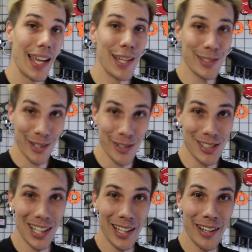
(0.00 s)
is go to the
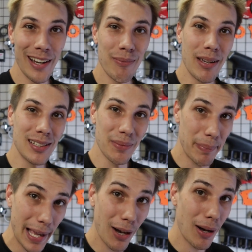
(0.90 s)
dyno and make some
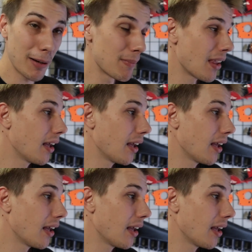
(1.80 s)
power.